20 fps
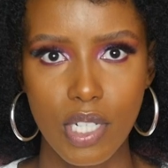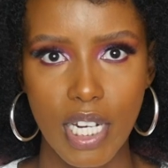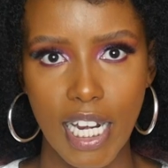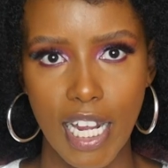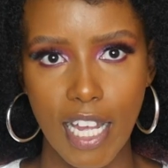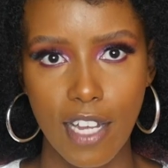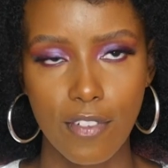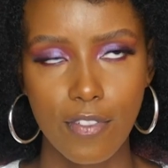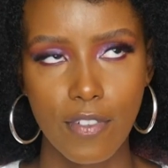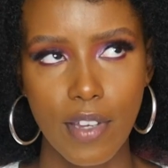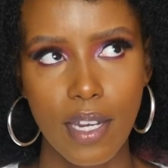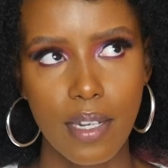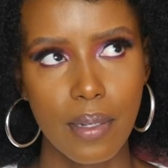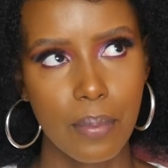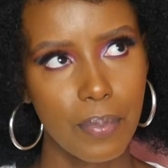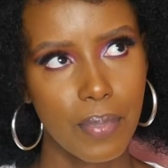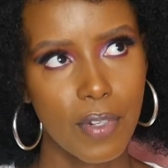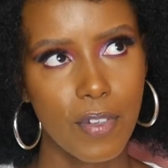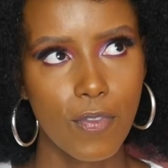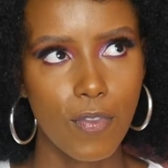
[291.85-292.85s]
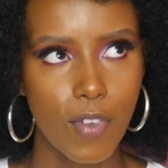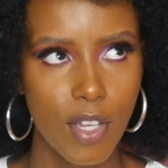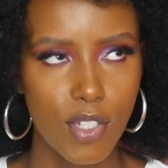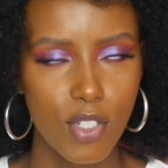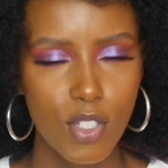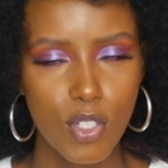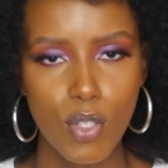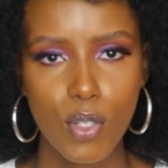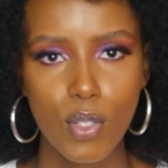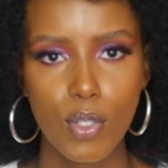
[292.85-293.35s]
real life and
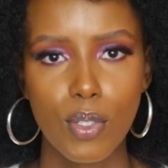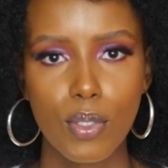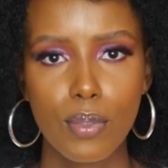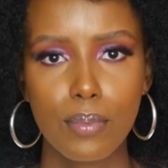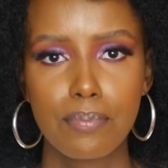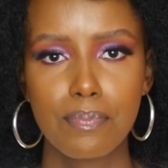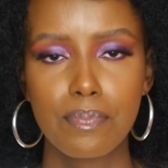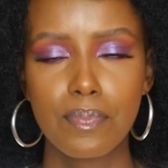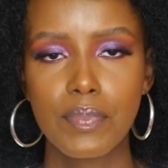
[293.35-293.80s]
prevent your